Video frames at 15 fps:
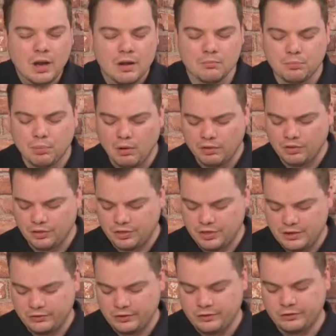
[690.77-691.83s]
But
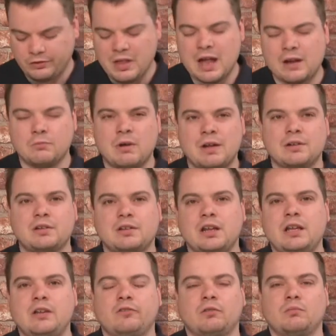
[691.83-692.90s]
this is then when the
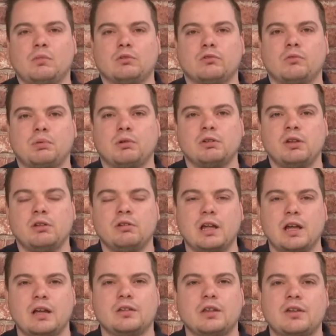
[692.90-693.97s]
diesel multiple
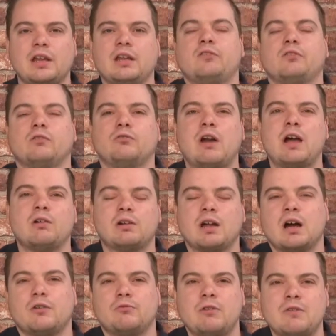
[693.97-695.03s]
unit and the diesel
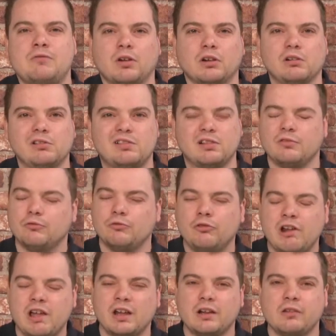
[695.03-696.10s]
railcar revolution
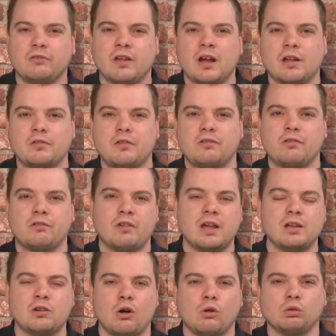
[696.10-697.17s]
really started to
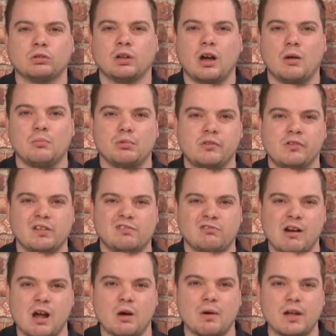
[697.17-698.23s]
take hold on British
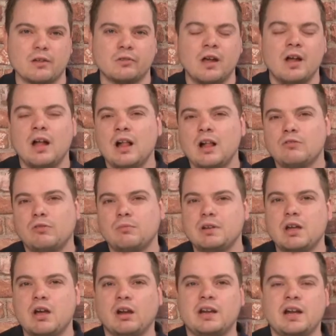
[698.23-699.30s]
Railways. From
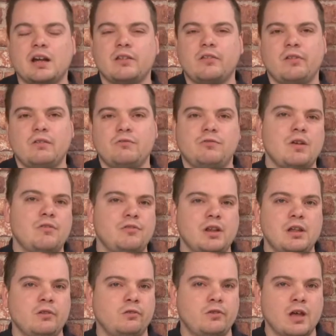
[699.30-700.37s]
the early
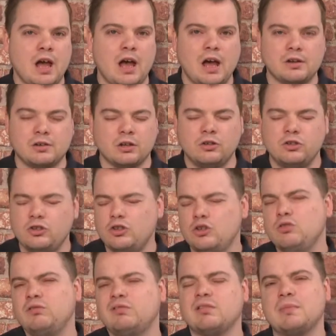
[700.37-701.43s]
1950s, you had a
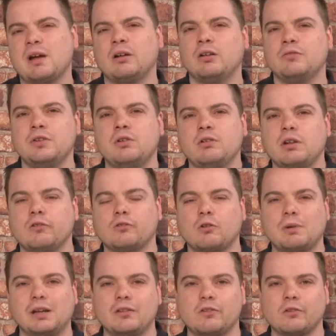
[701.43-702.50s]
huge amount of units
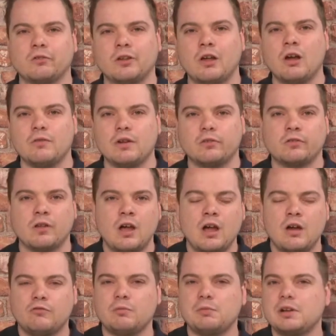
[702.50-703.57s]
coming into service,
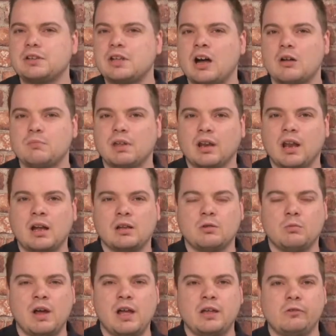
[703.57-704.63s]
from the Derby
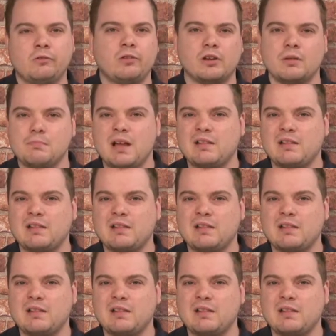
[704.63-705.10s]
lightweights to the